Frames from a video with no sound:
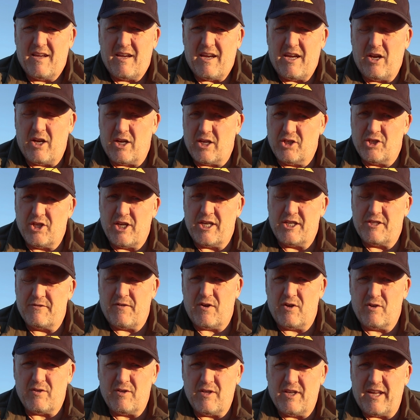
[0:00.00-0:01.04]
and I can change
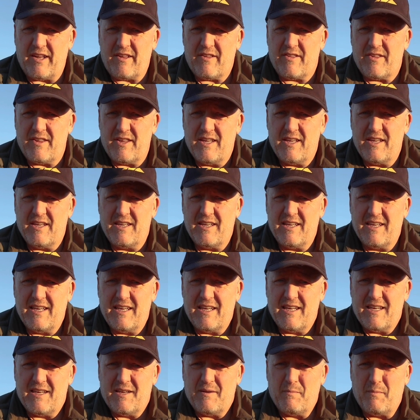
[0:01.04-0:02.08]
focal length,
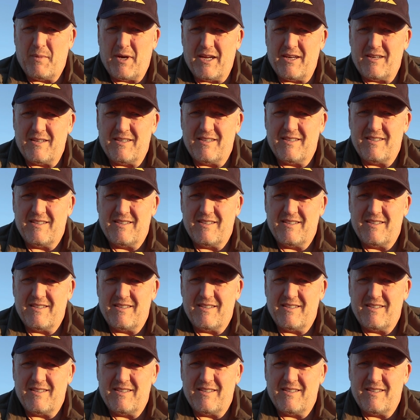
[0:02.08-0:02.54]
but